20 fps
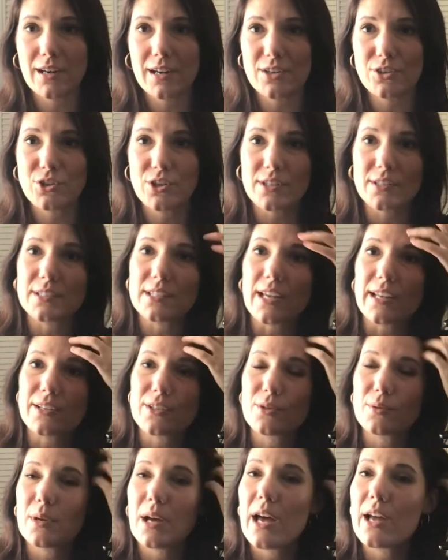adjust that
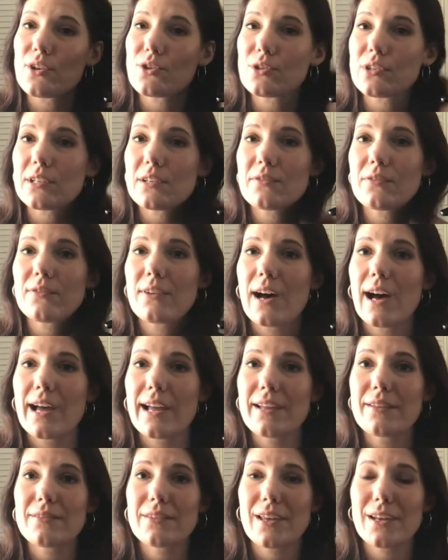to
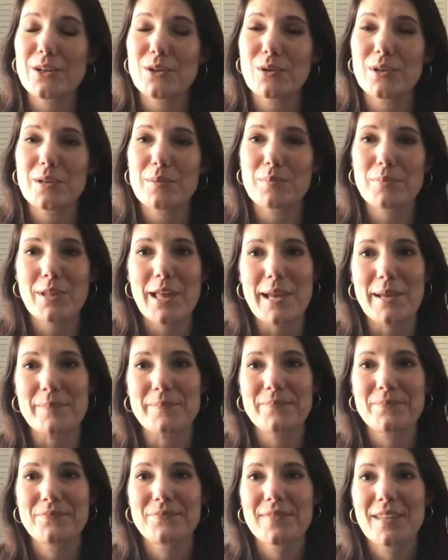105, and you hit play.
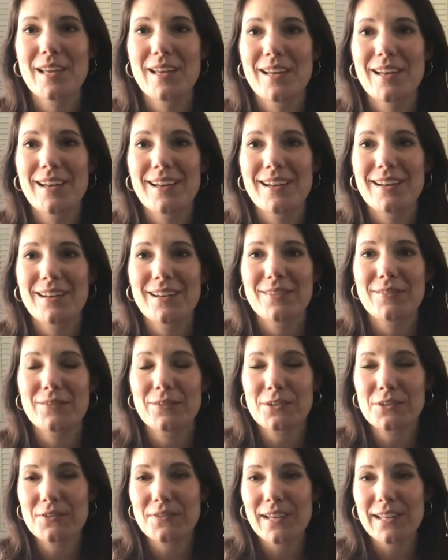
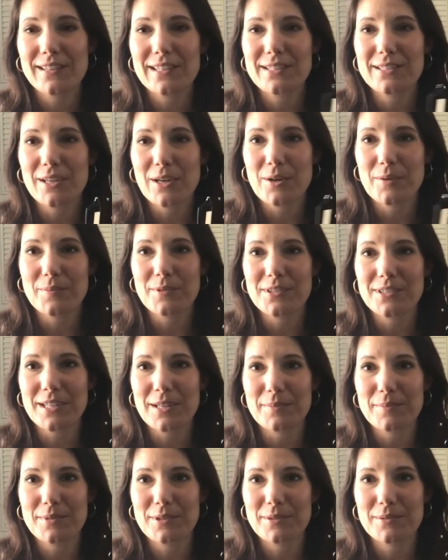First Violins, I hope this
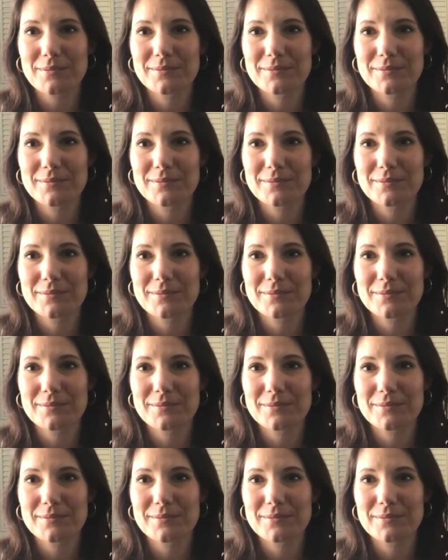helps you.